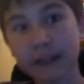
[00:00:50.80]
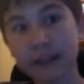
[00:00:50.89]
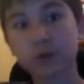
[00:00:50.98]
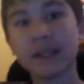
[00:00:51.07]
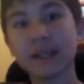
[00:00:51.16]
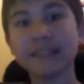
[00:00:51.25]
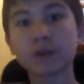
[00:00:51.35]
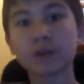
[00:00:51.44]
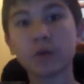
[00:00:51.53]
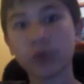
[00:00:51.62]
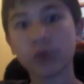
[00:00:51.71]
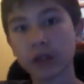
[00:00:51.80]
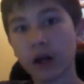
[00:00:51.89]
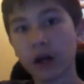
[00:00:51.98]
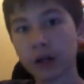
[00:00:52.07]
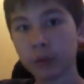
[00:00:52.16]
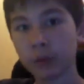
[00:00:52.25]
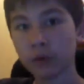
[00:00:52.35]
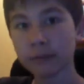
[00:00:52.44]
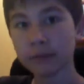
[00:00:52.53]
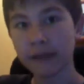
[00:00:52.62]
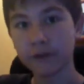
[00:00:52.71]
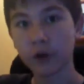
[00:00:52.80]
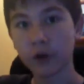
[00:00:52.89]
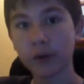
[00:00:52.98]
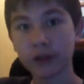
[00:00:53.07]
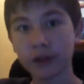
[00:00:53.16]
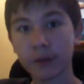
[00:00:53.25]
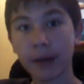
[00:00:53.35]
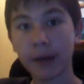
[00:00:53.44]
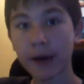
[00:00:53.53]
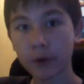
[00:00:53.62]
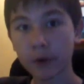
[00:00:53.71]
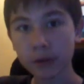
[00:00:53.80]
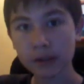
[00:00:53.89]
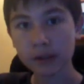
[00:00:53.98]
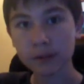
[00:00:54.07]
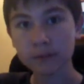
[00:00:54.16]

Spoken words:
this one is overclockable if you go into the BIOS,